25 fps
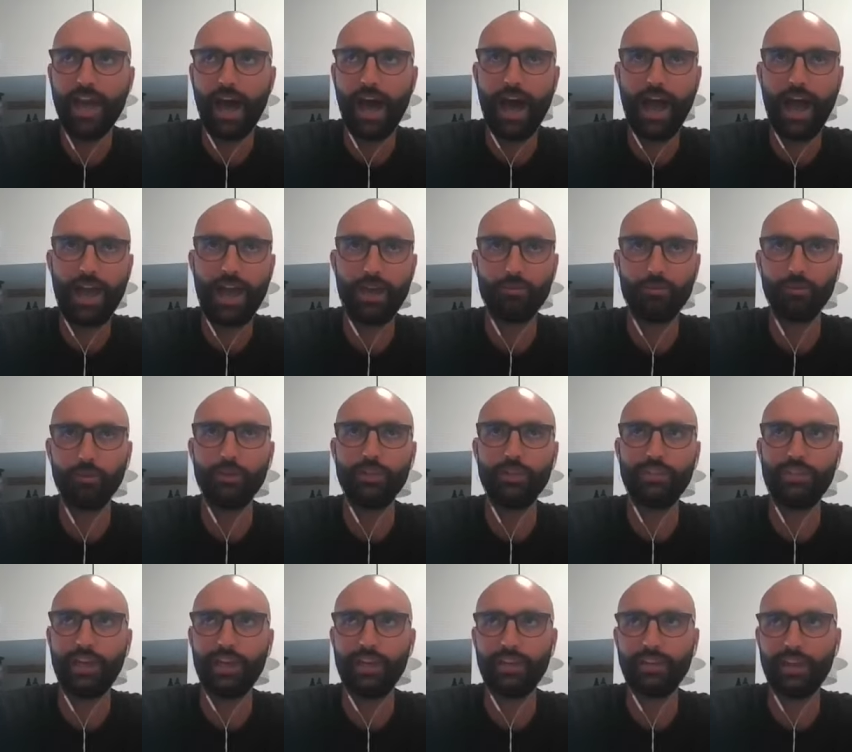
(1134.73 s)
I would
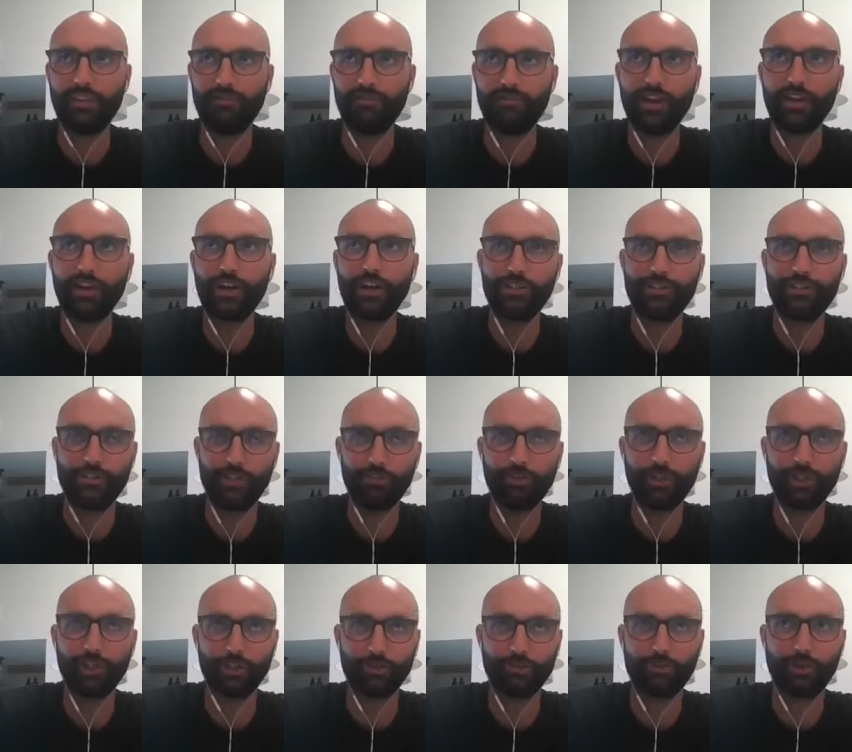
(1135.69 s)
take a very
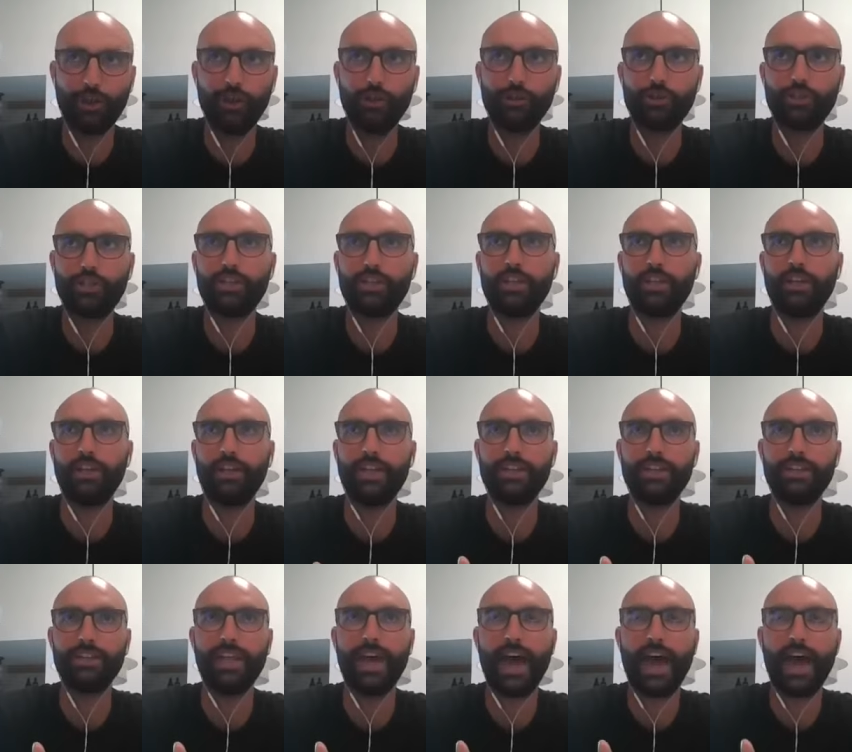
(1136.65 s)
similar approach
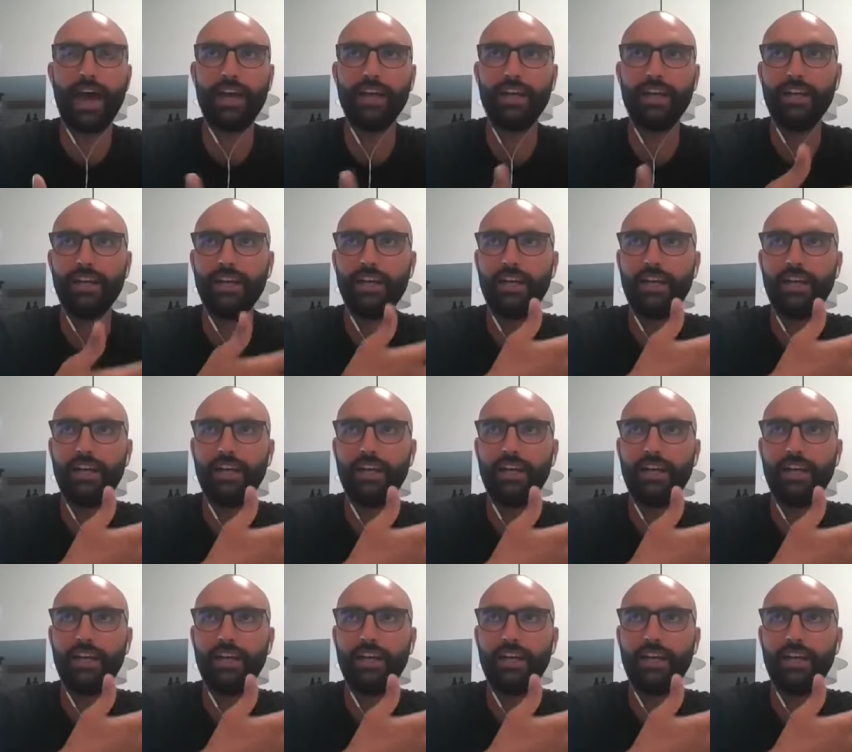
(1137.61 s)
in that,